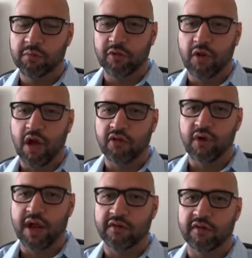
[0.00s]
with multiple
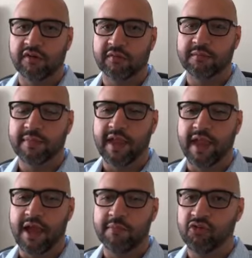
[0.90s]
contractors
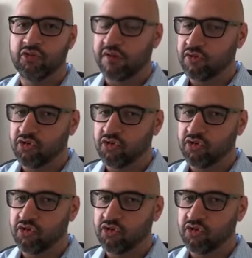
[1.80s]
that you